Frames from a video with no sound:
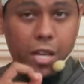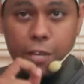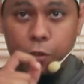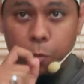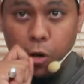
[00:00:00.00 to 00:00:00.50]

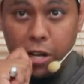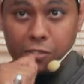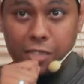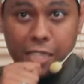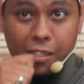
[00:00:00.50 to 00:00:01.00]
If you
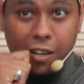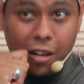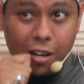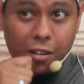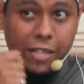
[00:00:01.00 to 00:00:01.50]
pronounce the letter
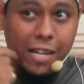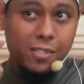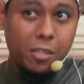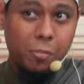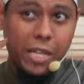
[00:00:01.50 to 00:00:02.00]
kha, that
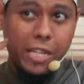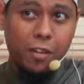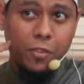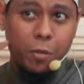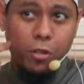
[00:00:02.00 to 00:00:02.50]
is the
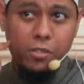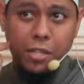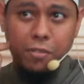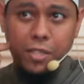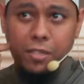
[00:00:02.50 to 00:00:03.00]
beginning of your body's
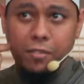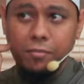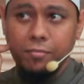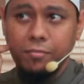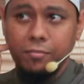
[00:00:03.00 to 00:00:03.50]
cavity.
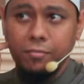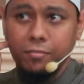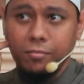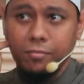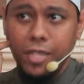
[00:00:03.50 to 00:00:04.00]

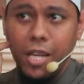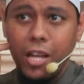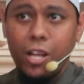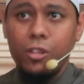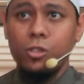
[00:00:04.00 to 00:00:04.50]

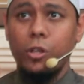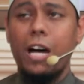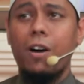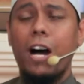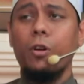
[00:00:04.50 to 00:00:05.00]
So
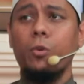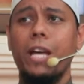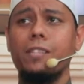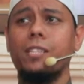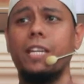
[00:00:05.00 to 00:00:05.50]
now how do
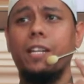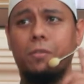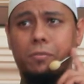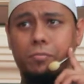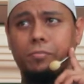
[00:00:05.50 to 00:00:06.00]
we ascertain
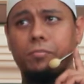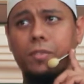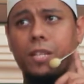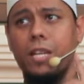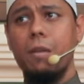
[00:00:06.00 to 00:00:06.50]
now?
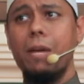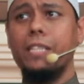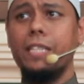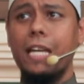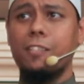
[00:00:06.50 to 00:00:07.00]

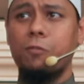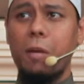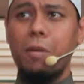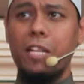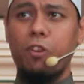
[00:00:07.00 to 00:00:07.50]
Imagine there is
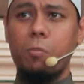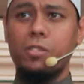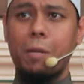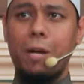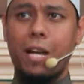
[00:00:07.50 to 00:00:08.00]
phlegm and from
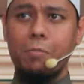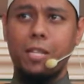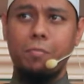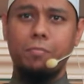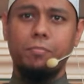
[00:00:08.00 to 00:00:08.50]
the stomach
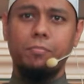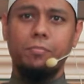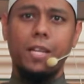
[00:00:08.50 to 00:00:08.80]
comes up.